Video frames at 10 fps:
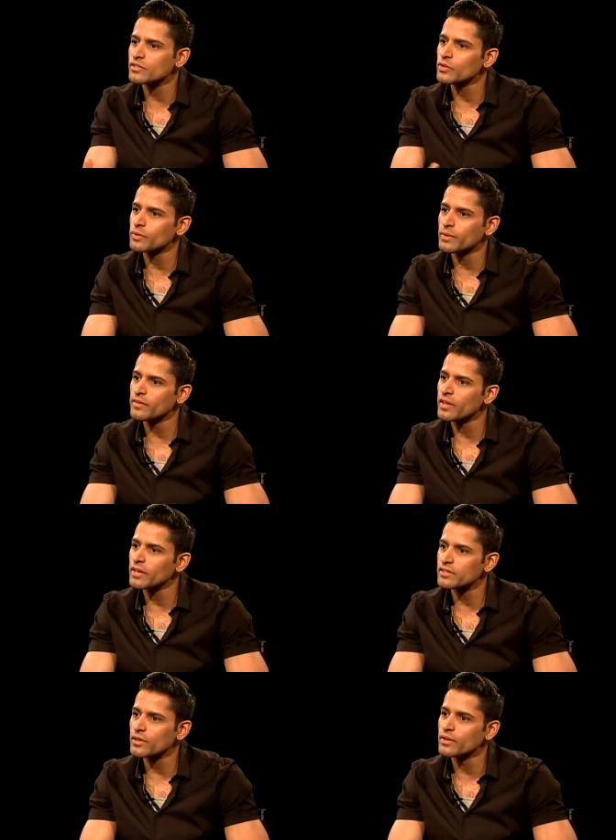I truly believe
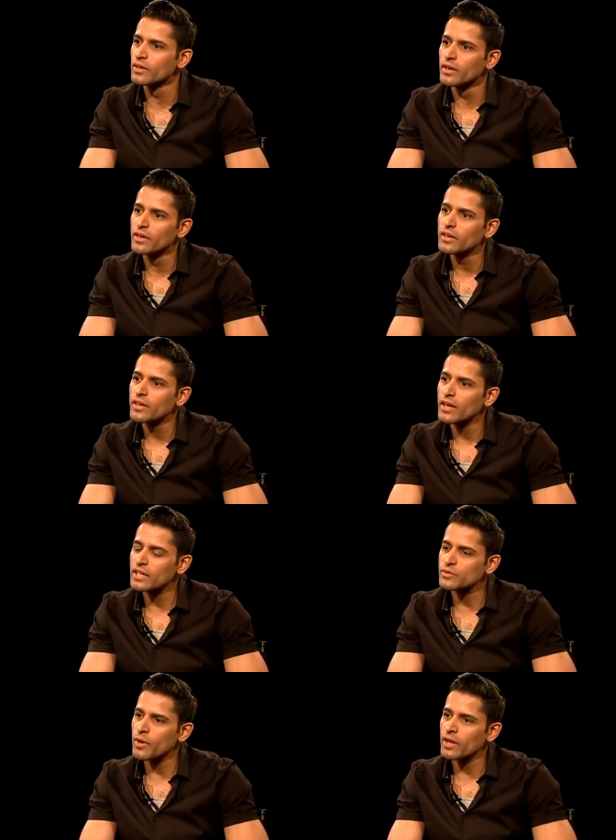that. So yeah,
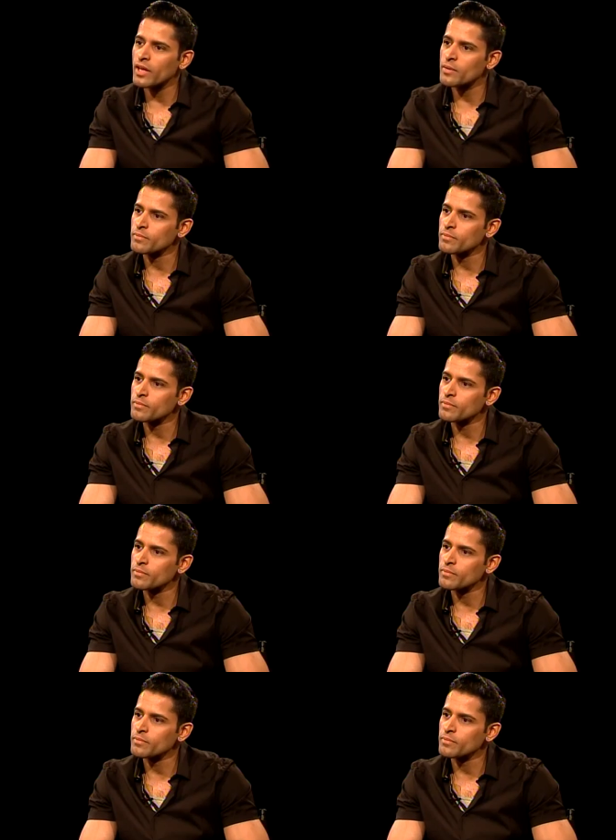that's why I came.